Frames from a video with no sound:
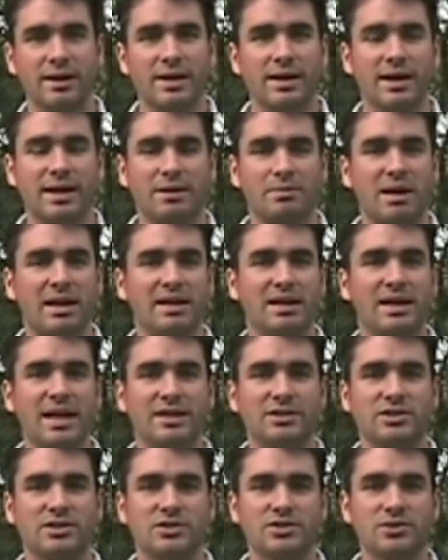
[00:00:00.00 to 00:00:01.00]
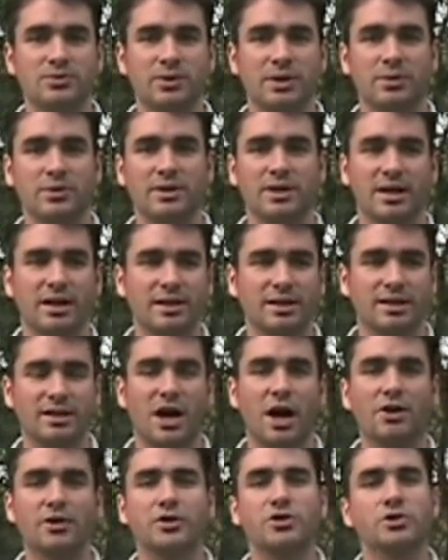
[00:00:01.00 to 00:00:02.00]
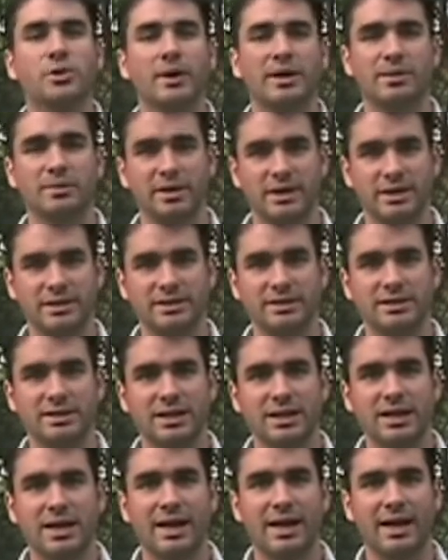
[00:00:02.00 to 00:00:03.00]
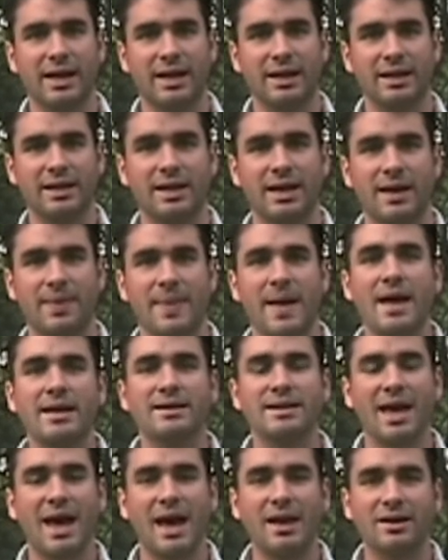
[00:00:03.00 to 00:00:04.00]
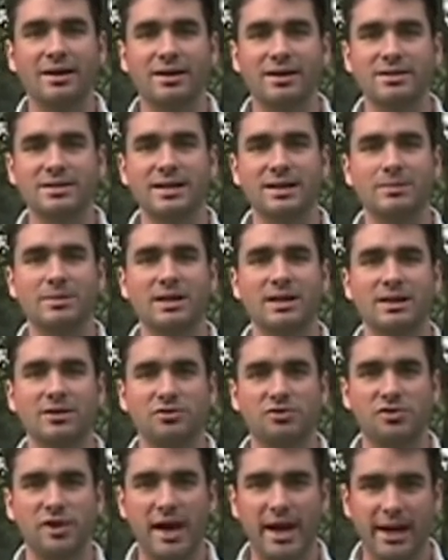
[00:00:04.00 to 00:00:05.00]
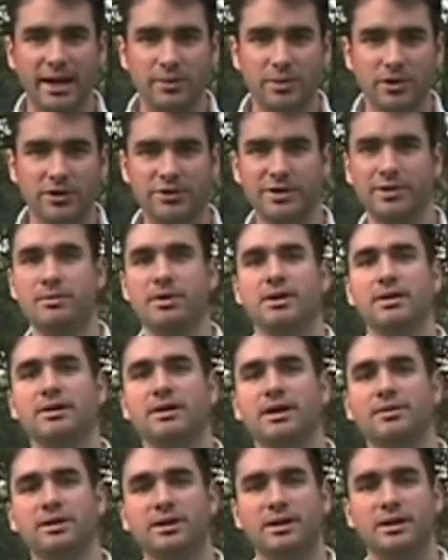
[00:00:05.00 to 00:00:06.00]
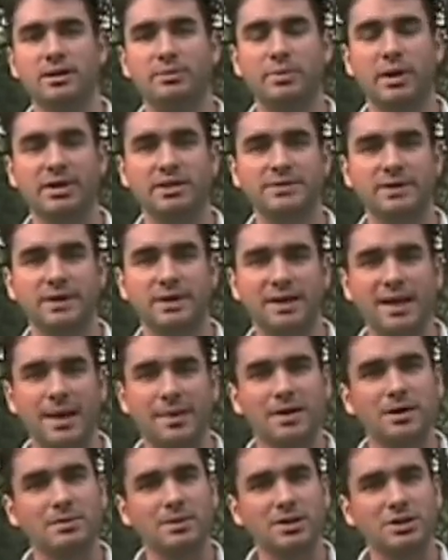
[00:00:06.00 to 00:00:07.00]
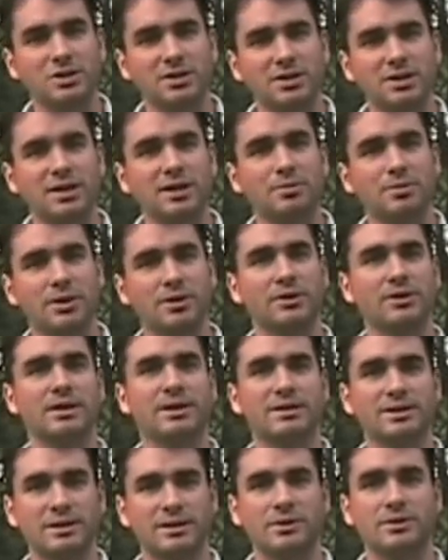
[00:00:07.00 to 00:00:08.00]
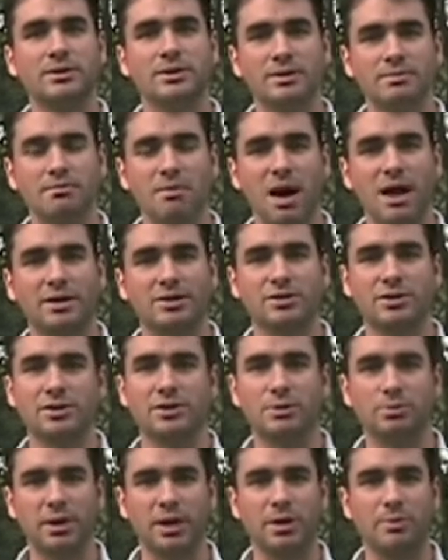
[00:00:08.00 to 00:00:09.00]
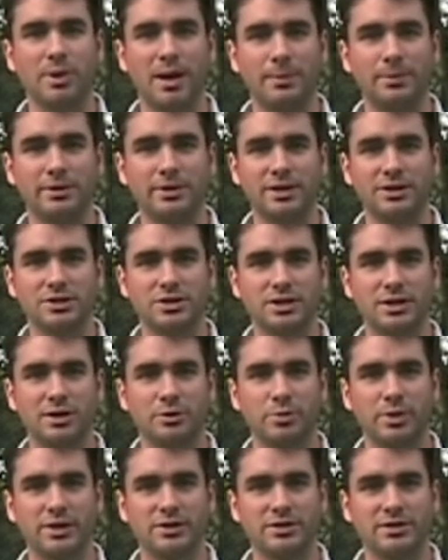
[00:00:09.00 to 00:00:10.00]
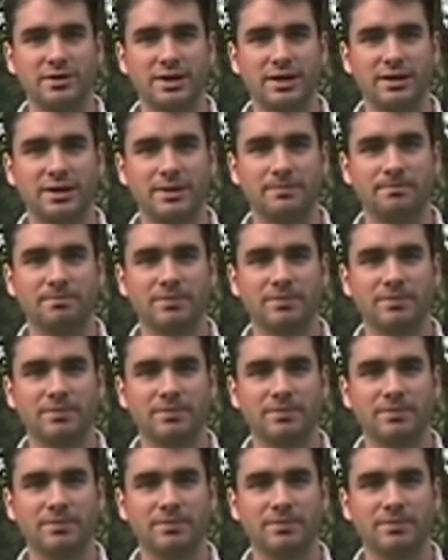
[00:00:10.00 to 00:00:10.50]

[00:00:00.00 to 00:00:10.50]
In many cases, we were done in under 20 minutes. And again, that data is going to be invaluable to be giving the Pennsylvania Game Commission the ability to monitor the bear population here in Pennsylvania.